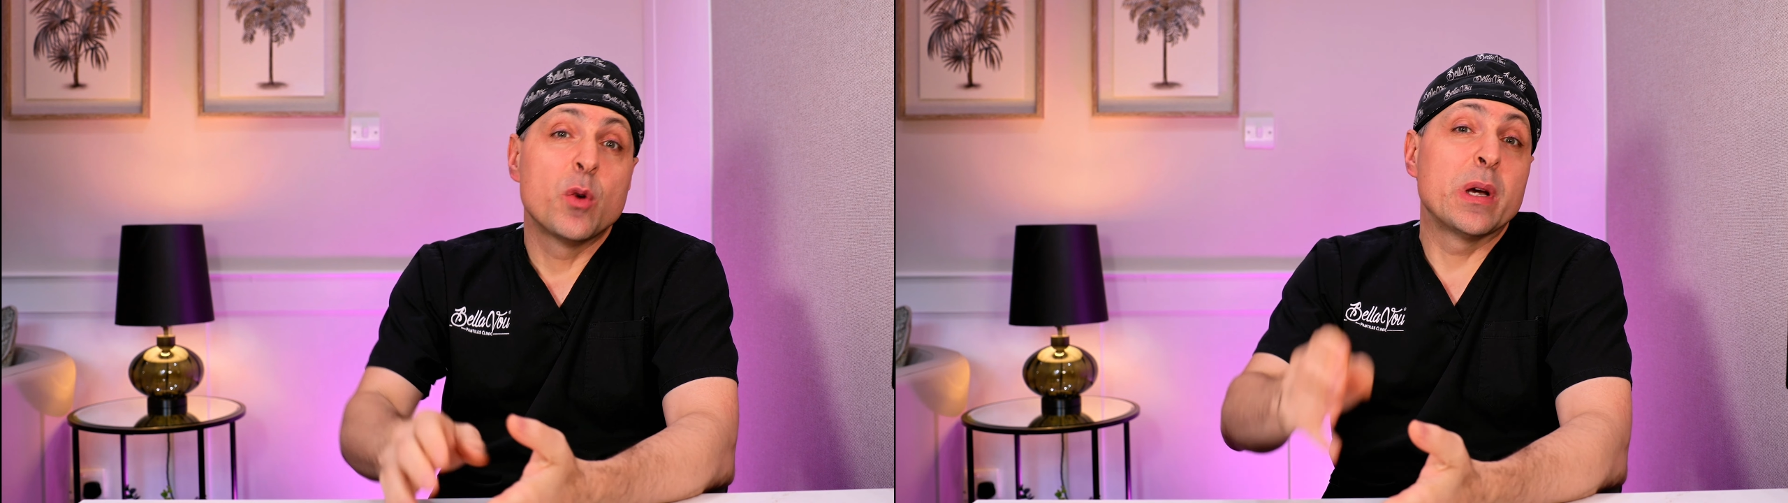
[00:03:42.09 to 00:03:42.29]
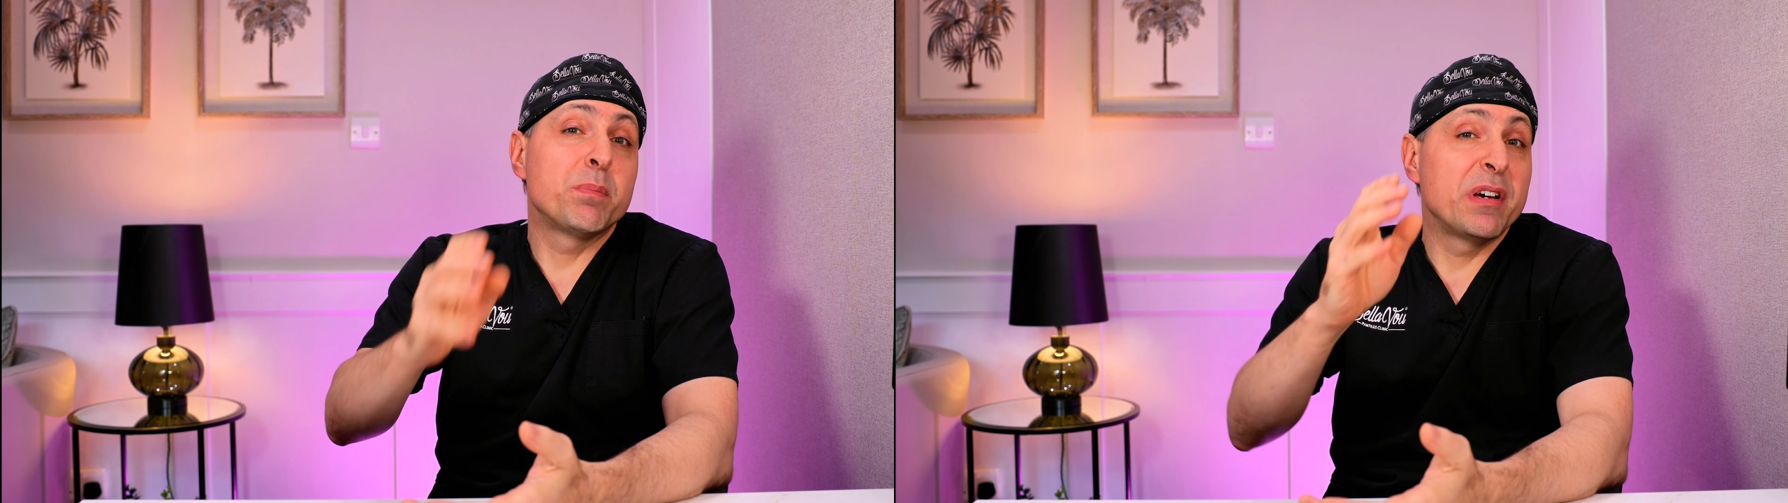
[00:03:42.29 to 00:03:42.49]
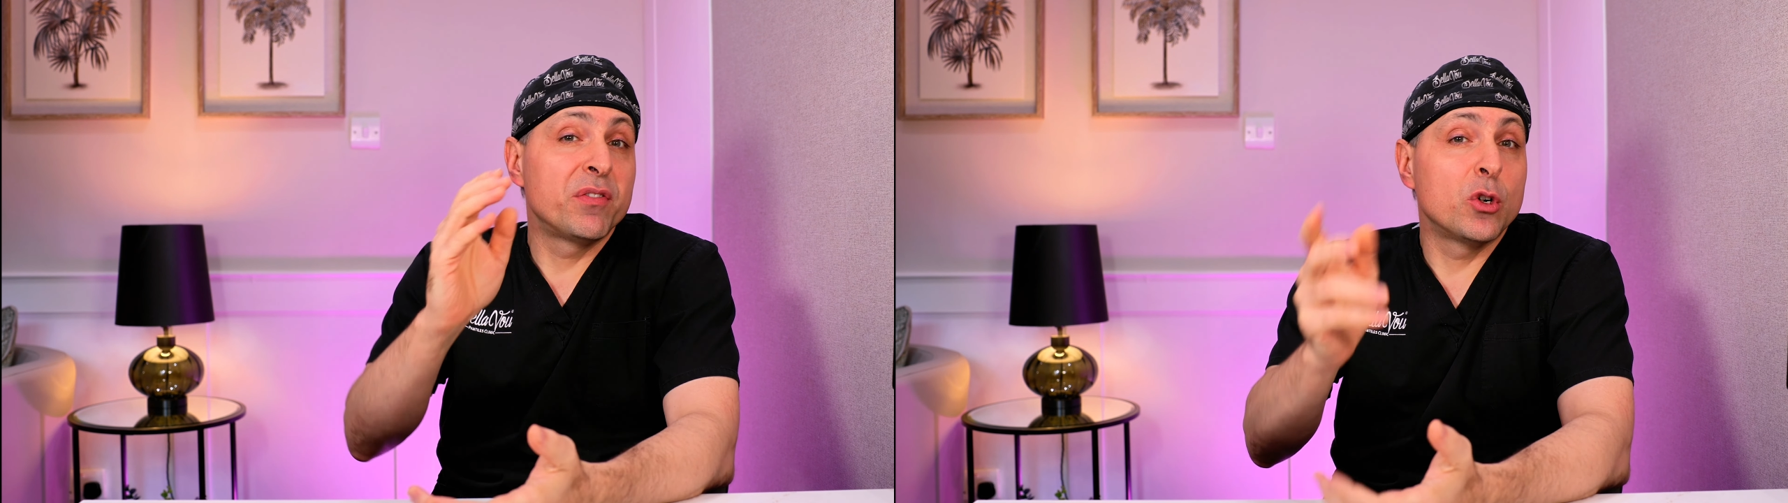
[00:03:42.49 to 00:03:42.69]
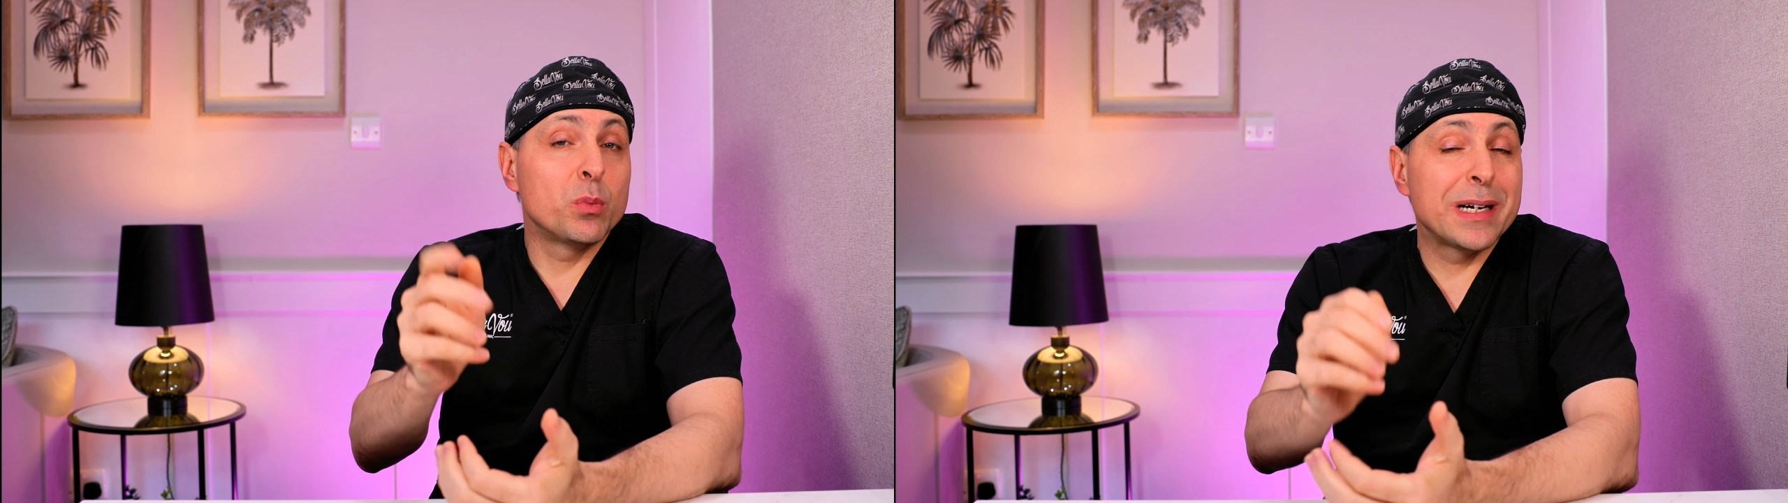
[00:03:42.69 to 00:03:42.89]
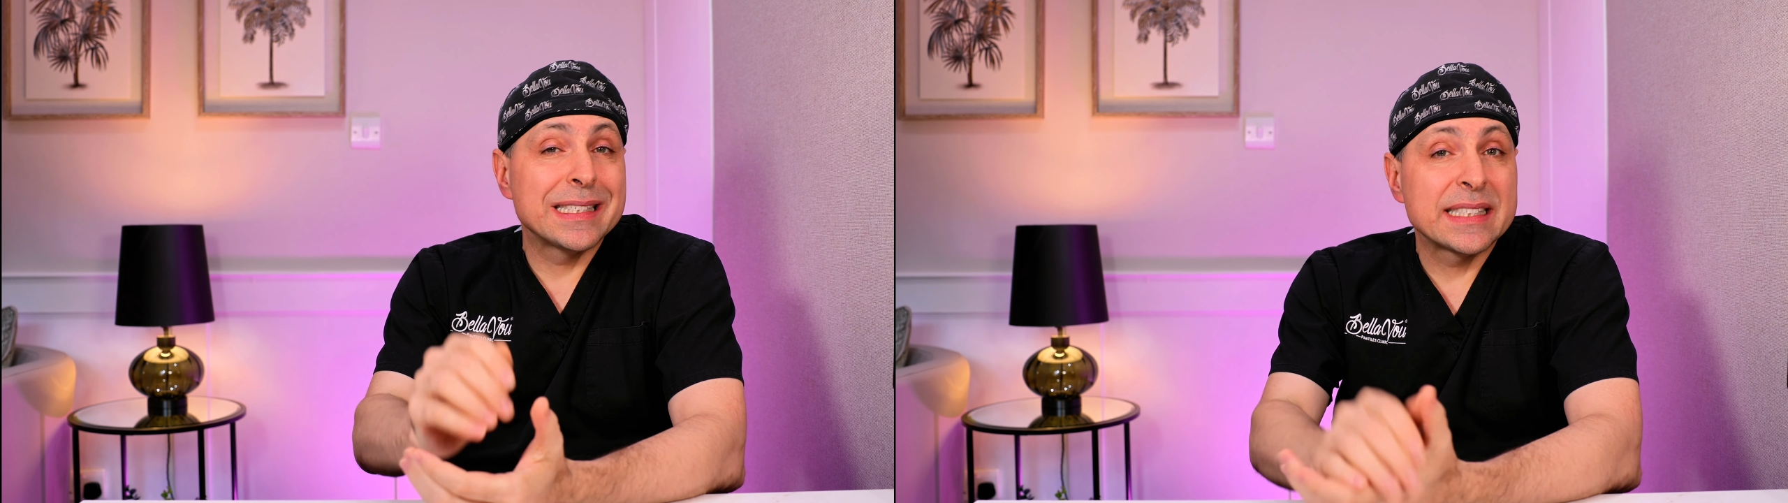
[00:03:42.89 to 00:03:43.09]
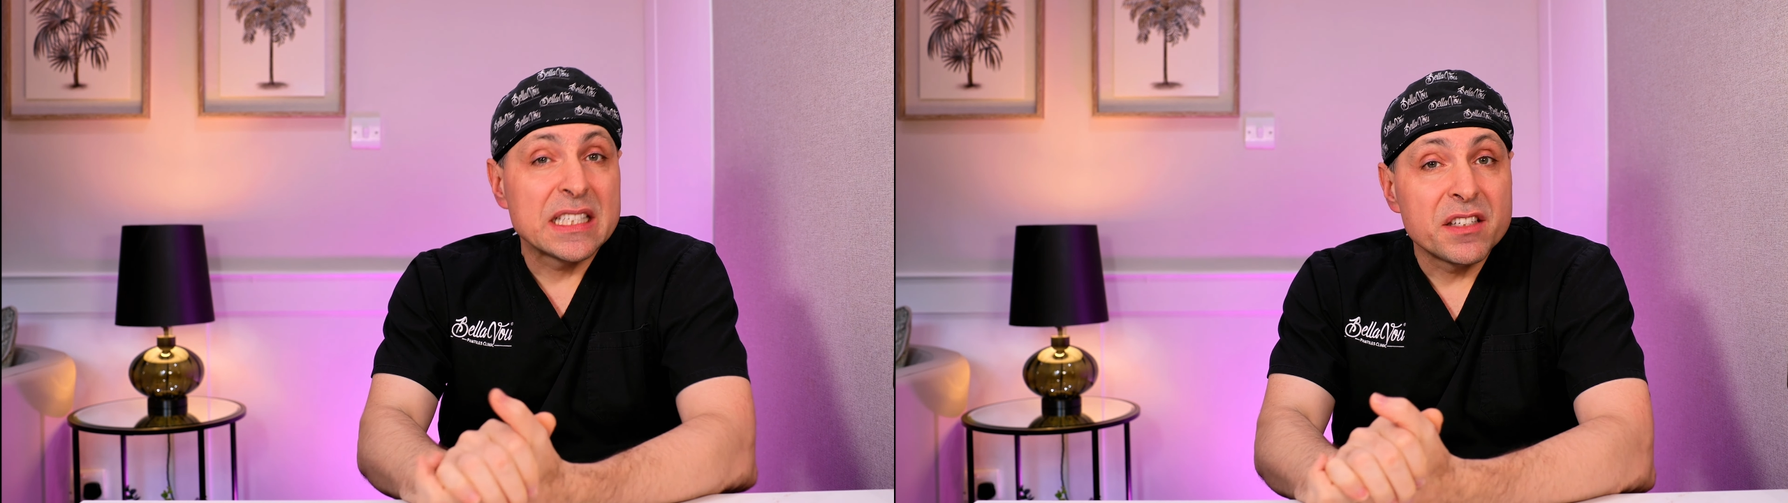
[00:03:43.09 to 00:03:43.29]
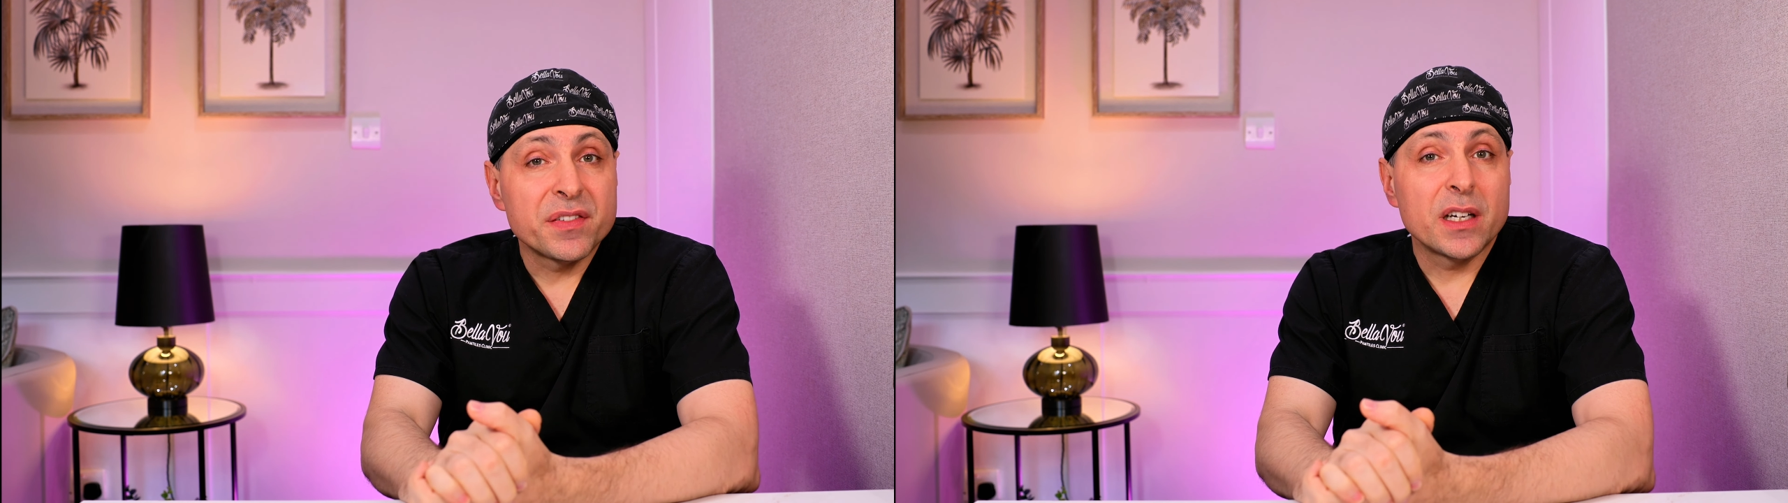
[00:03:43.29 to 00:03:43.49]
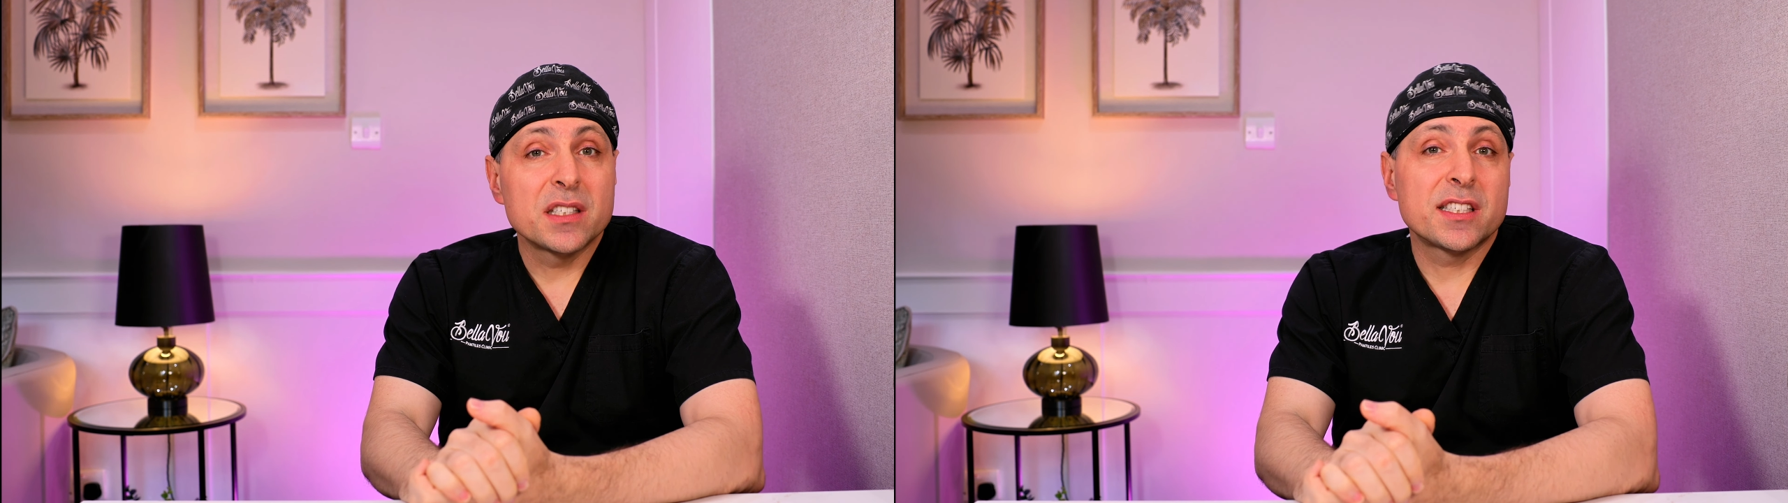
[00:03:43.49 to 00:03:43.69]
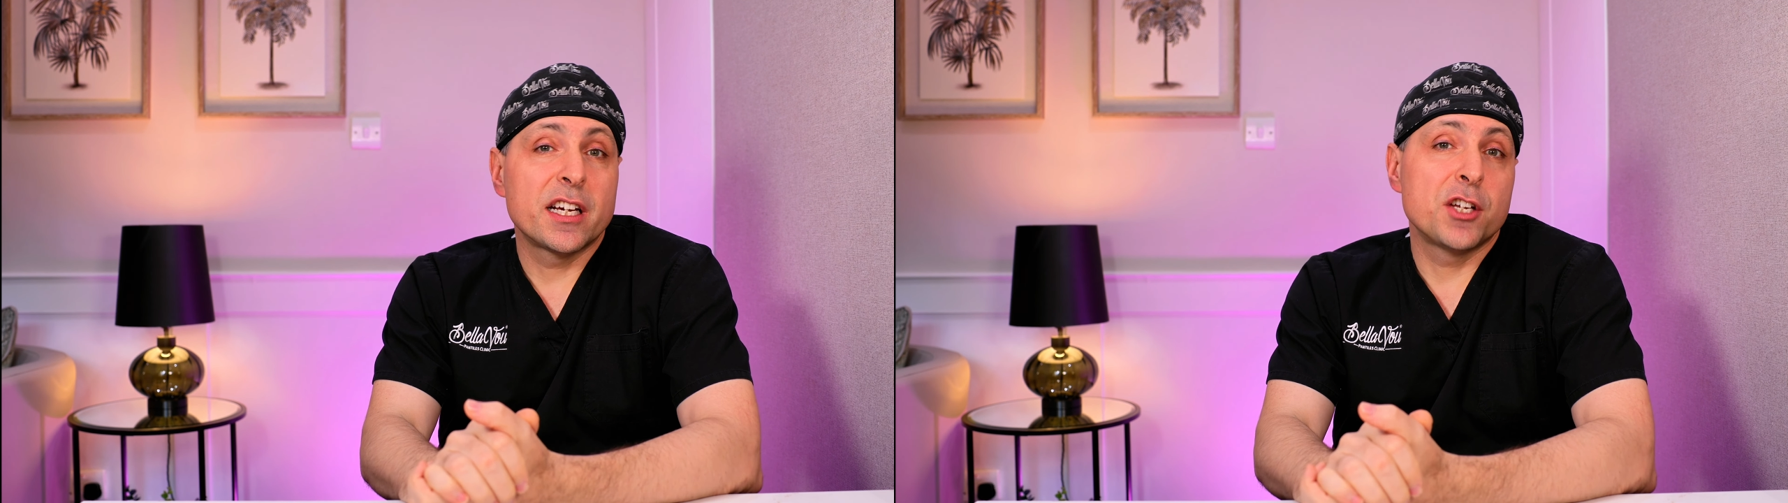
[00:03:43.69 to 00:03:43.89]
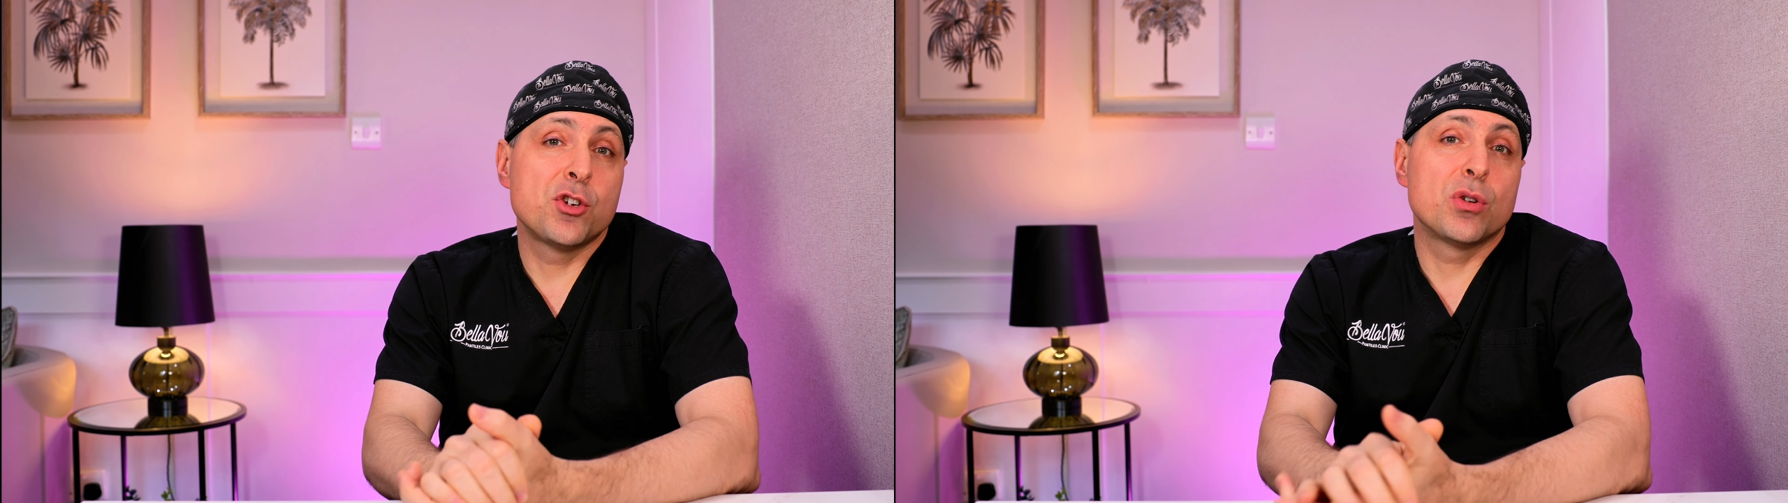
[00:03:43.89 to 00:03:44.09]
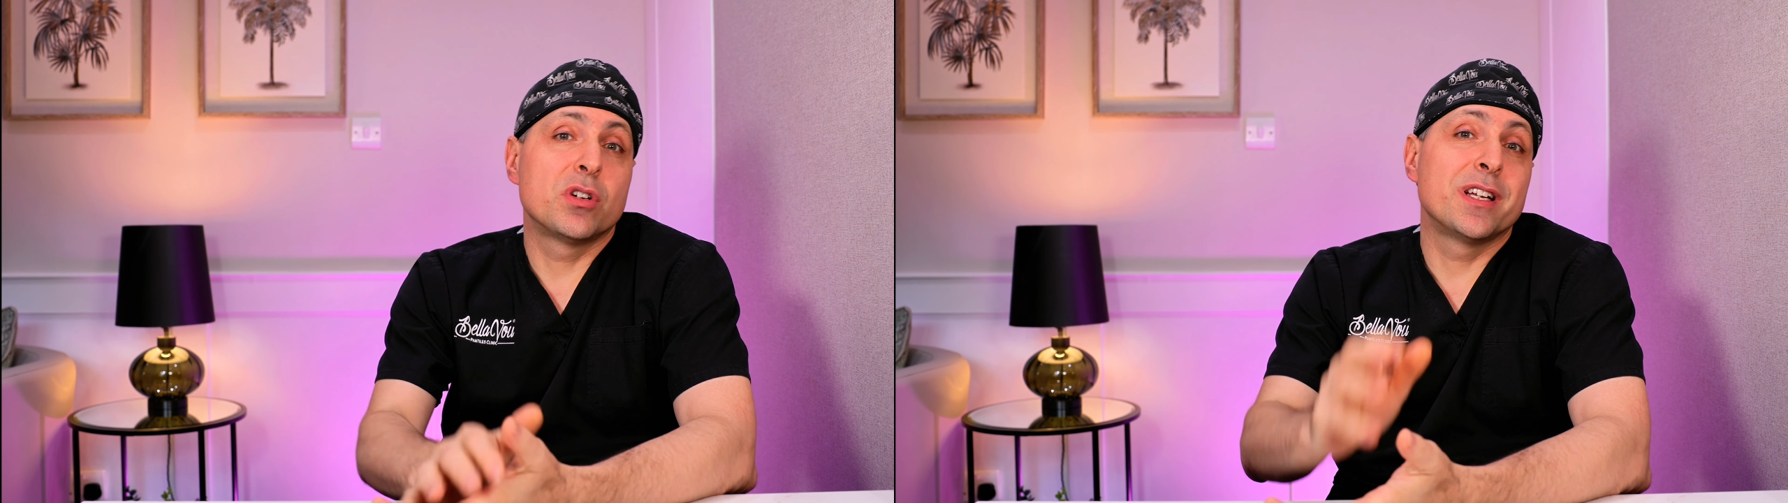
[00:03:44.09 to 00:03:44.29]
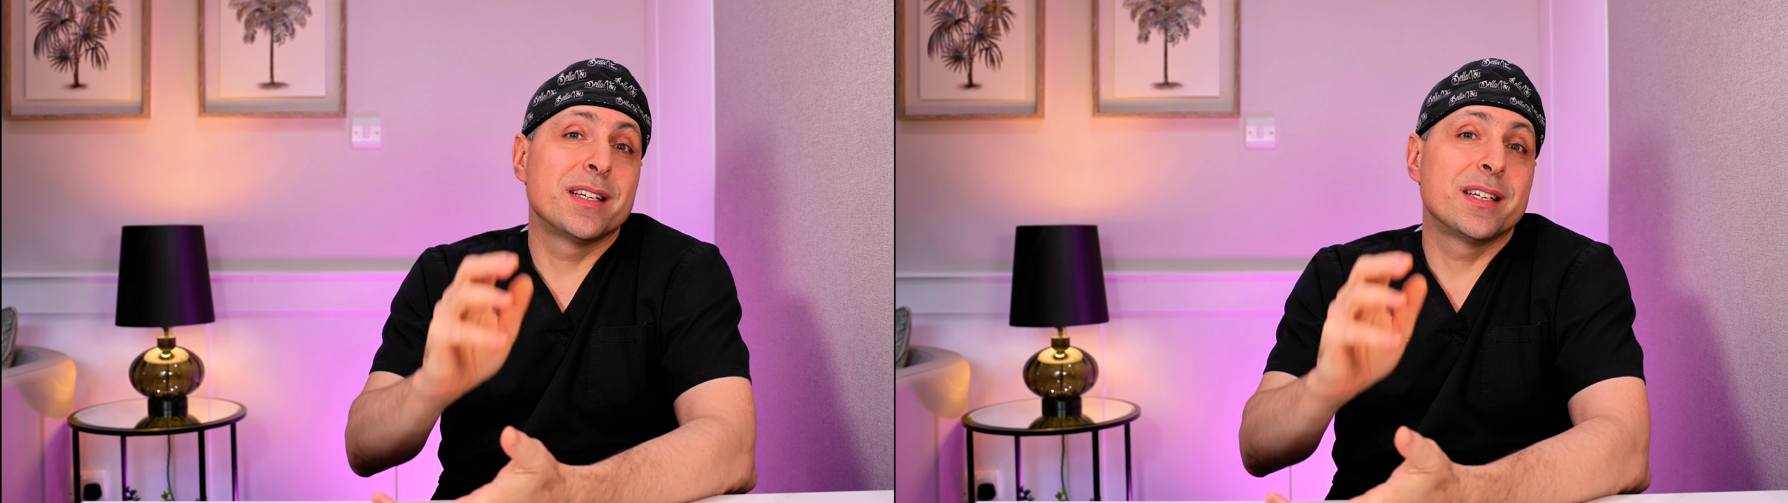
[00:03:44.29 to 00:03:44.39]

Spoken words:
when performed by a certified surgeon